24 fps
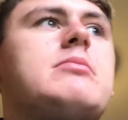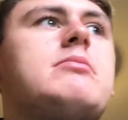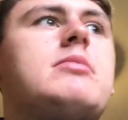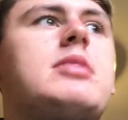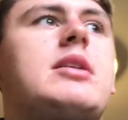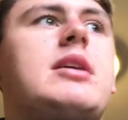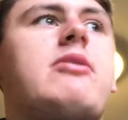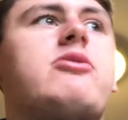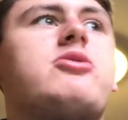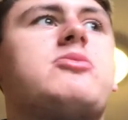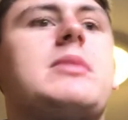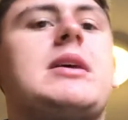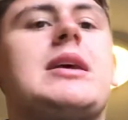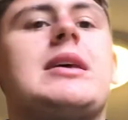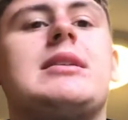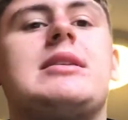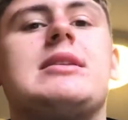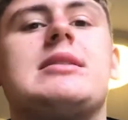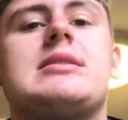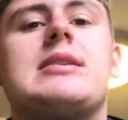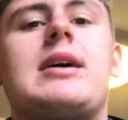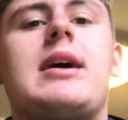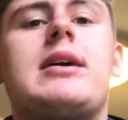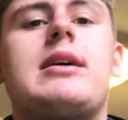gives me a
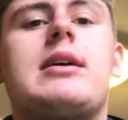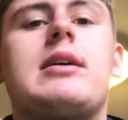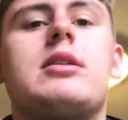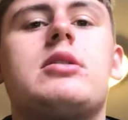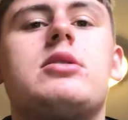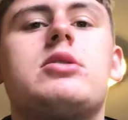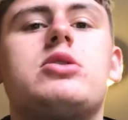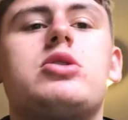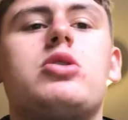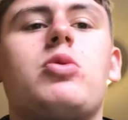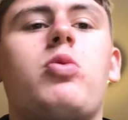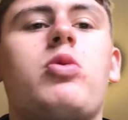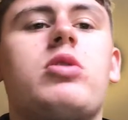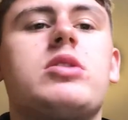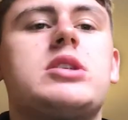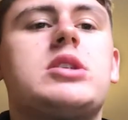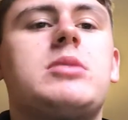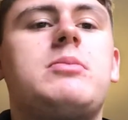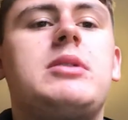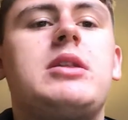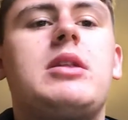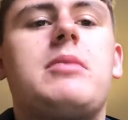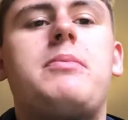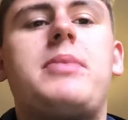desire to want to
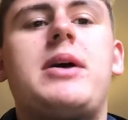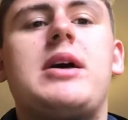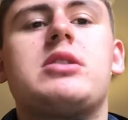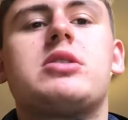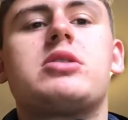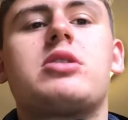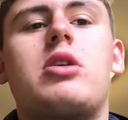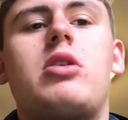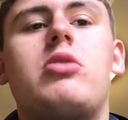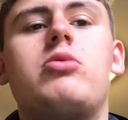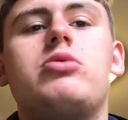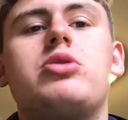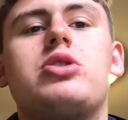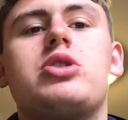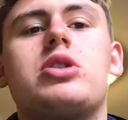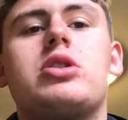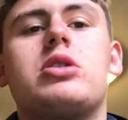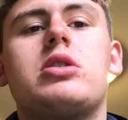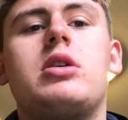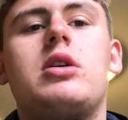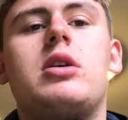be the best coach.